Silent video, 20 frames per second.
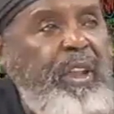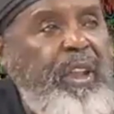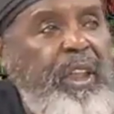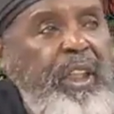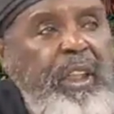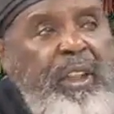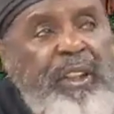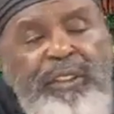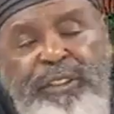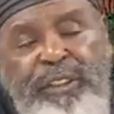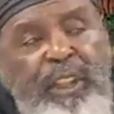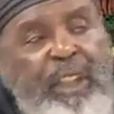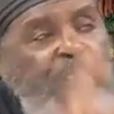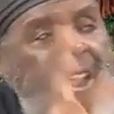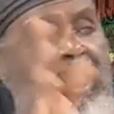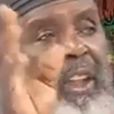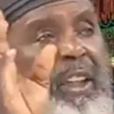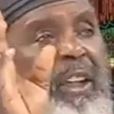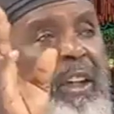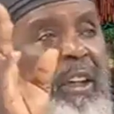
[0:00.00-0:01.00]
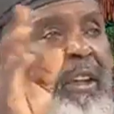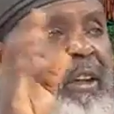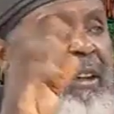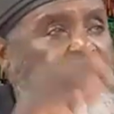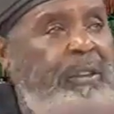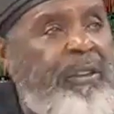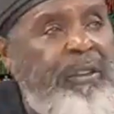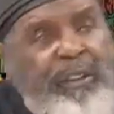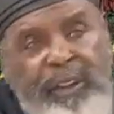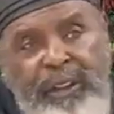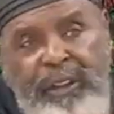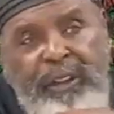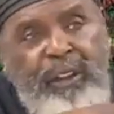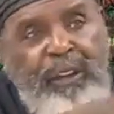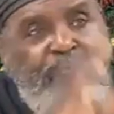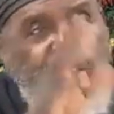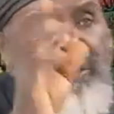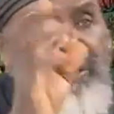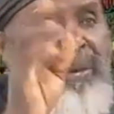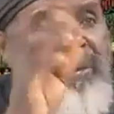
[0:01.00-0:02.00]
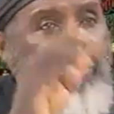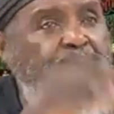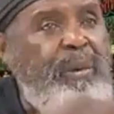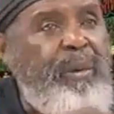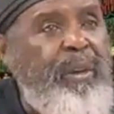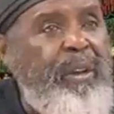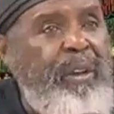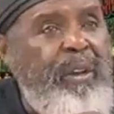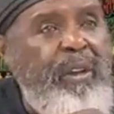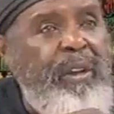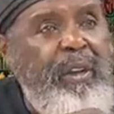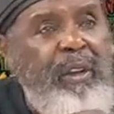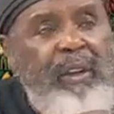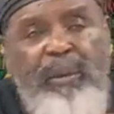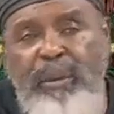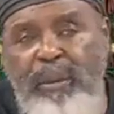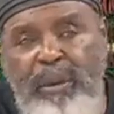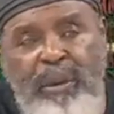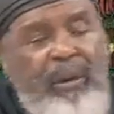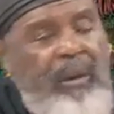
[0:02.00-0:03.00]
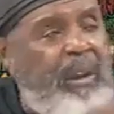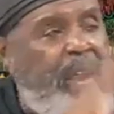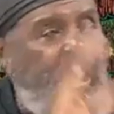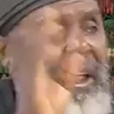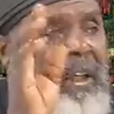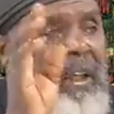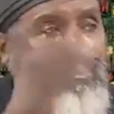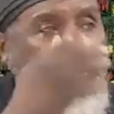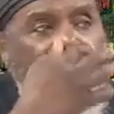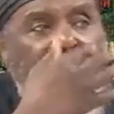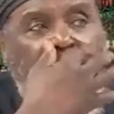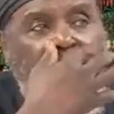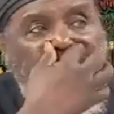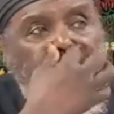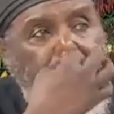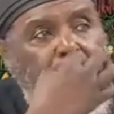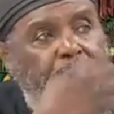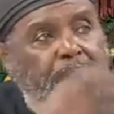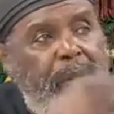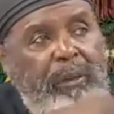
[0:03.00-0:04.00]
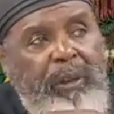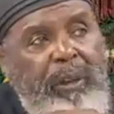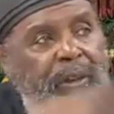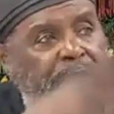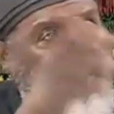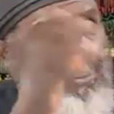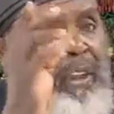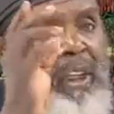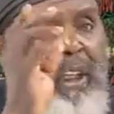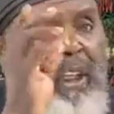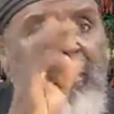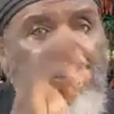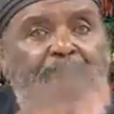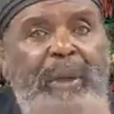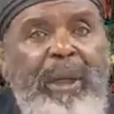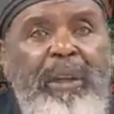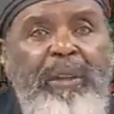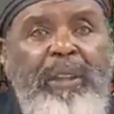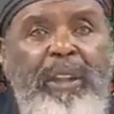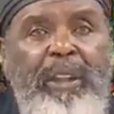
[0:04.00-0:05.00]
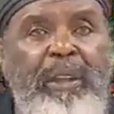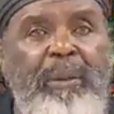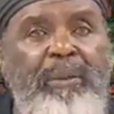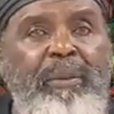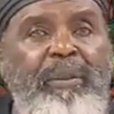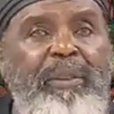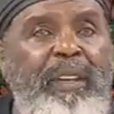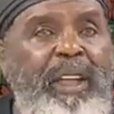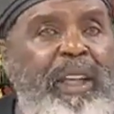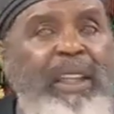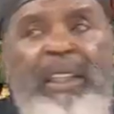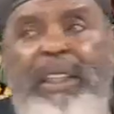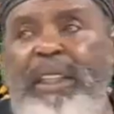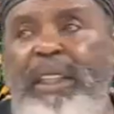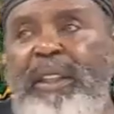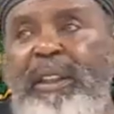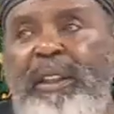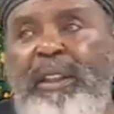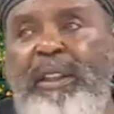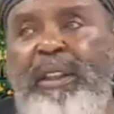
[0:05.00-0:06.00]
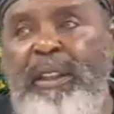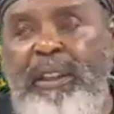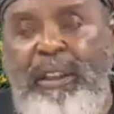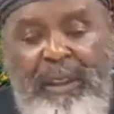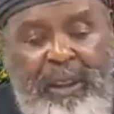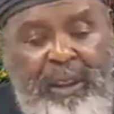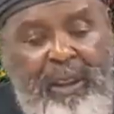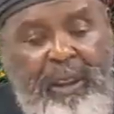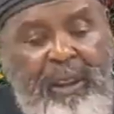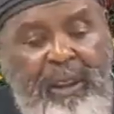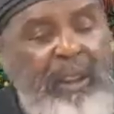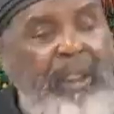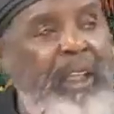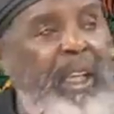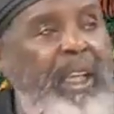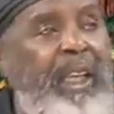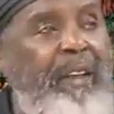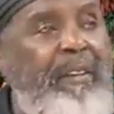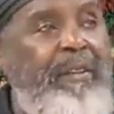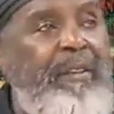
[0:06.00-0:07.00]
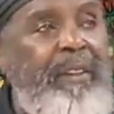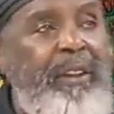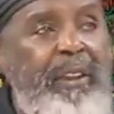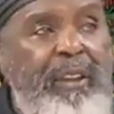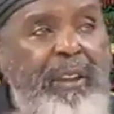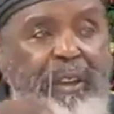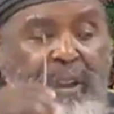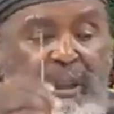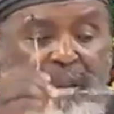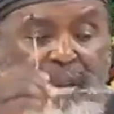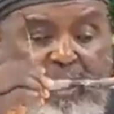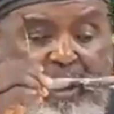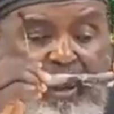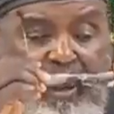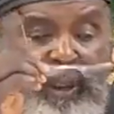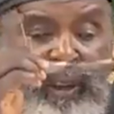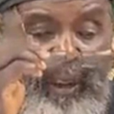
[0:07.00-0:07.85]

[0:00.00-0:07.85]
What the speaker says: send in girls, and girls would knock them out, just knock them out, get them fighting, laughing and talking.